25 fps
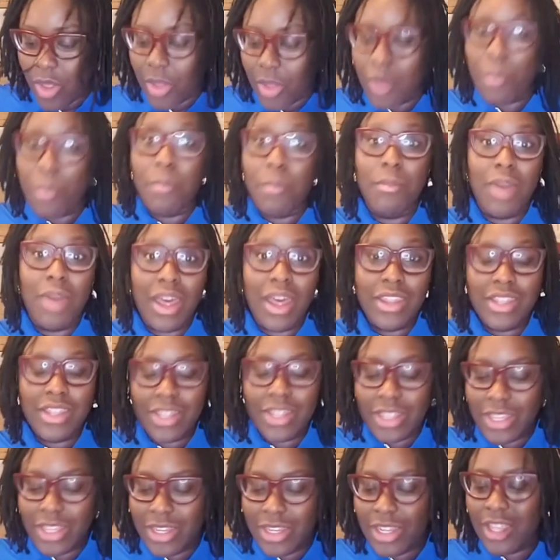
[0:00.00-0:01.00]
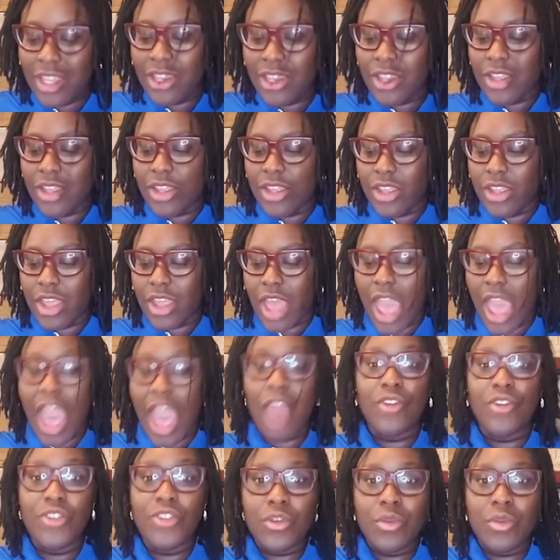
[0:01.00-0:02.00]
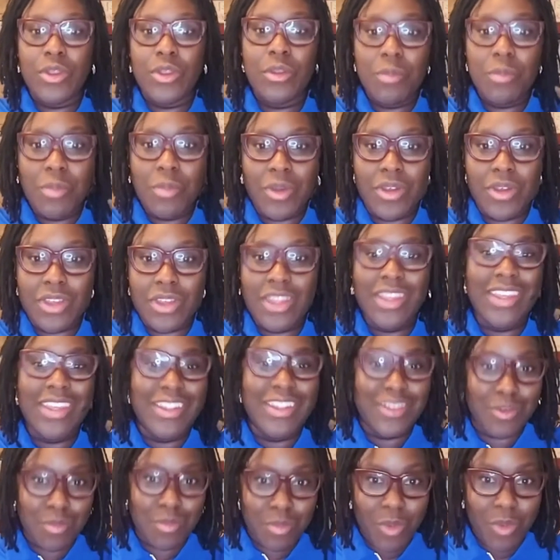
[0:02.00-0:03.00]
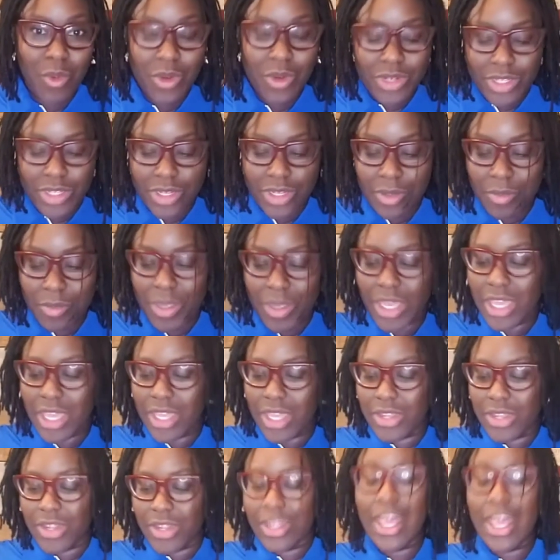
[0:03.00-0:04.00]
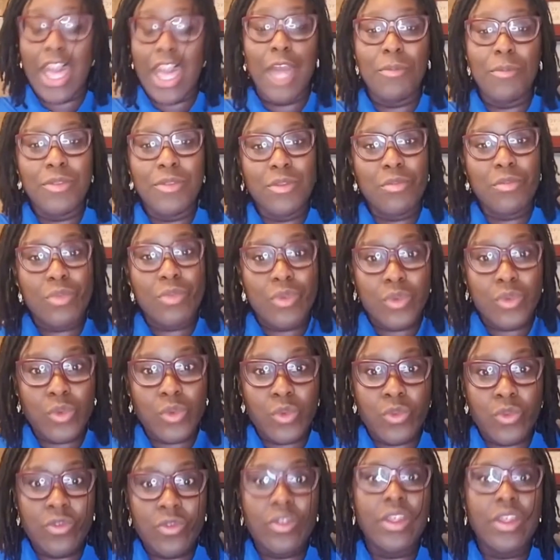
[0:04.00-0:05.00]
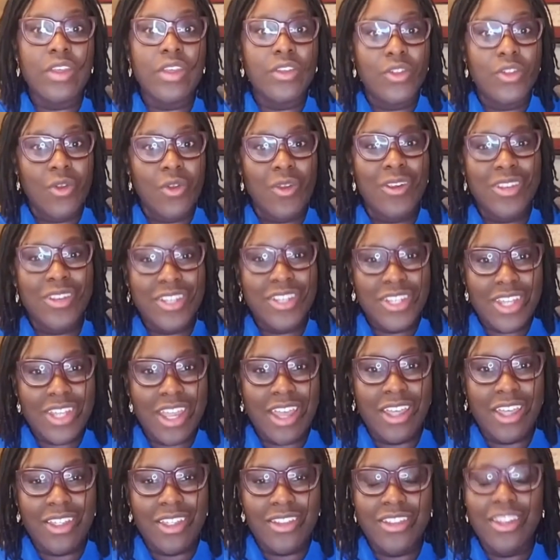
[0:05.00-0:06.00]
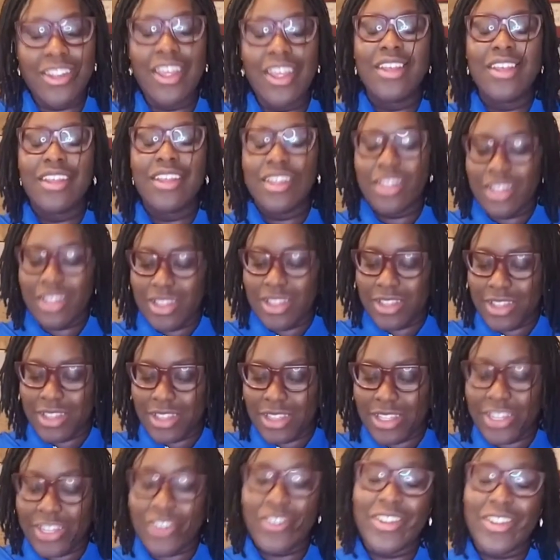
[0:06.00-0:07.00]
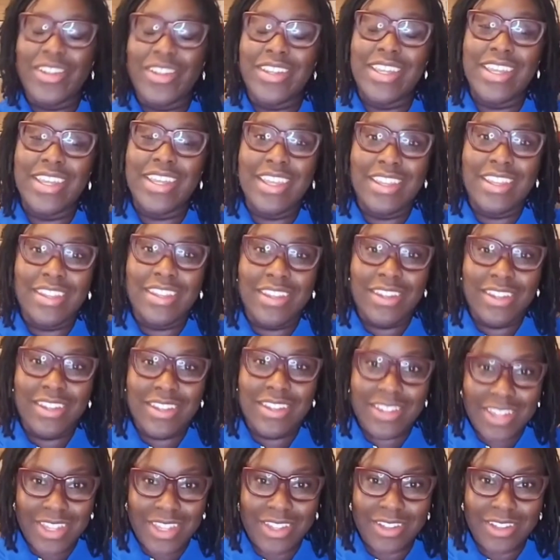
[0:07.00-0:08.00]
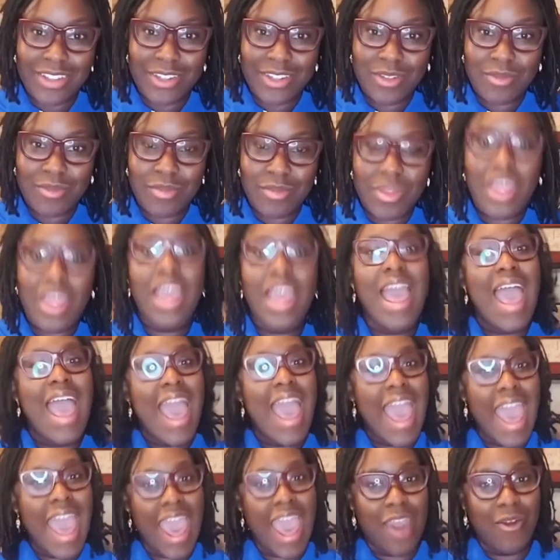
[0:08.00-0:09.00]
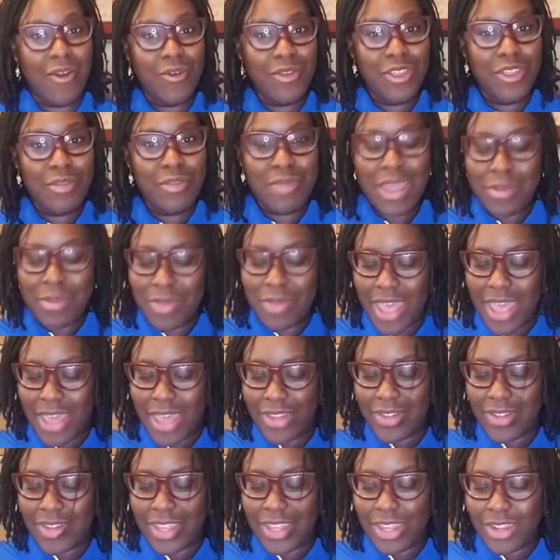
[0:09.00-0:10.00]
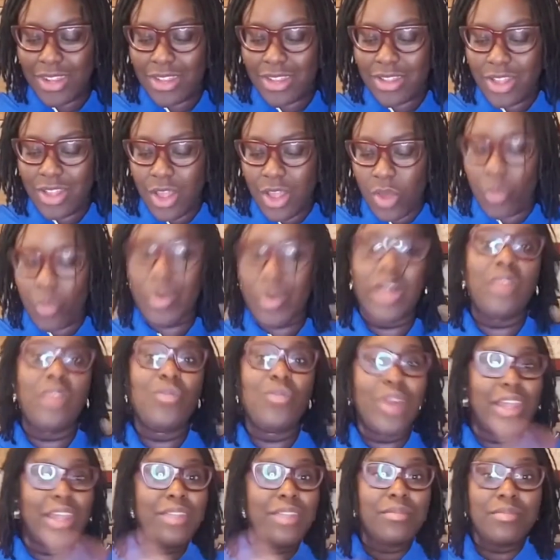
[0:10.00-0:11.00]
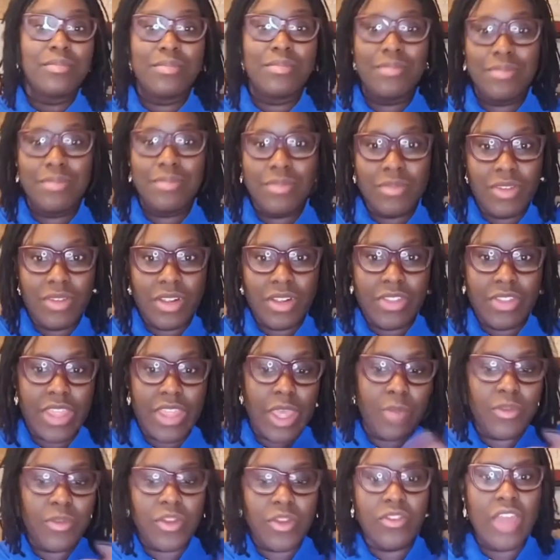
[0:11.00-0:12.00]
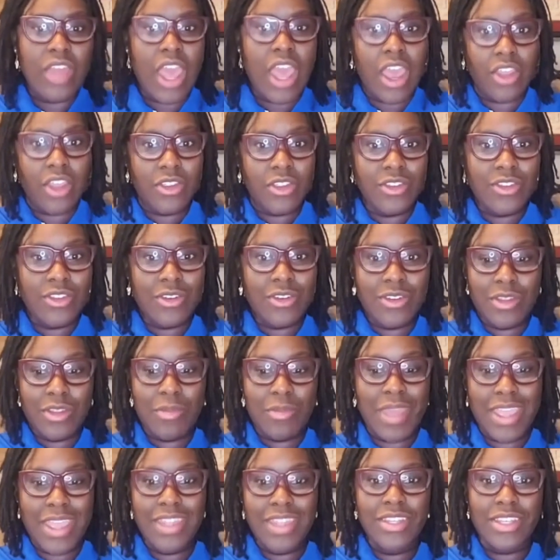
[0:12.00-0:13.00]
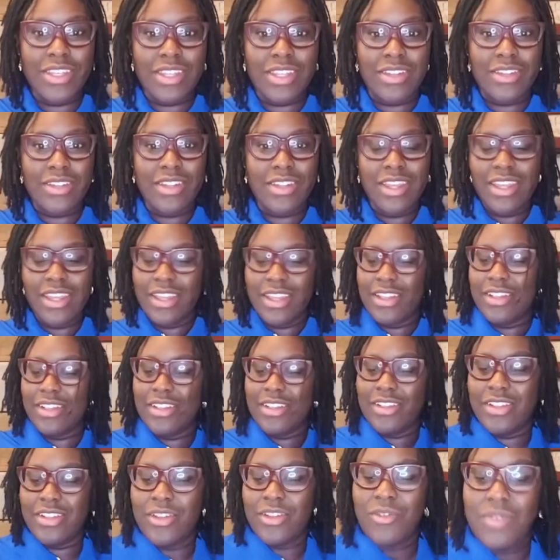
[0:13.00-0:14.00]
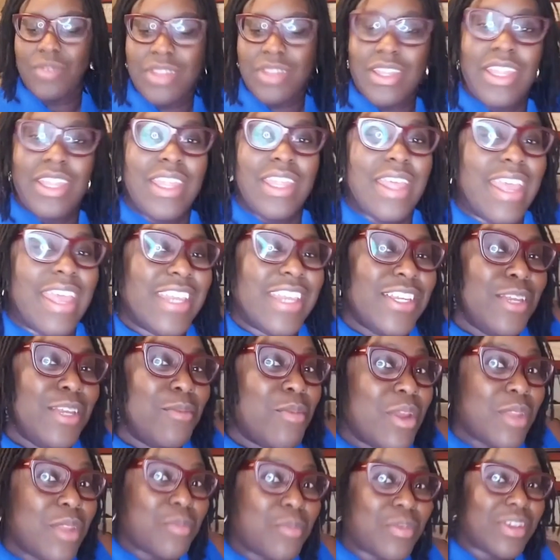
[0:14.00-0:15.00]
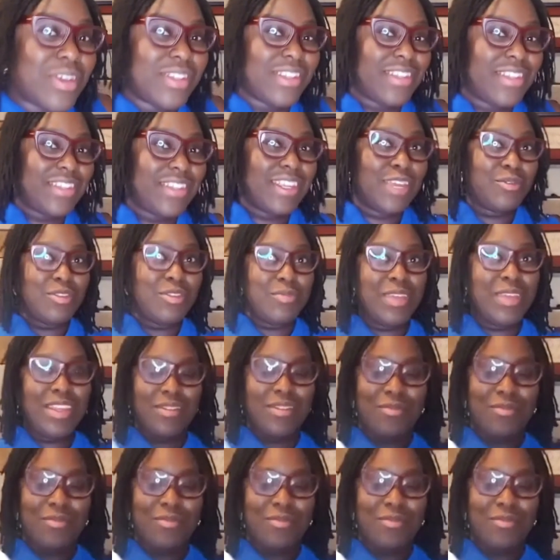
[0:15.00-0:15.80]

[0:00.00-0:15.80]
modeling how to read a book is important because it helps improve your child's literacy skills. How, you might be asking? Well, one, they observe how you turn the pages. So I actually brought a book this time with me.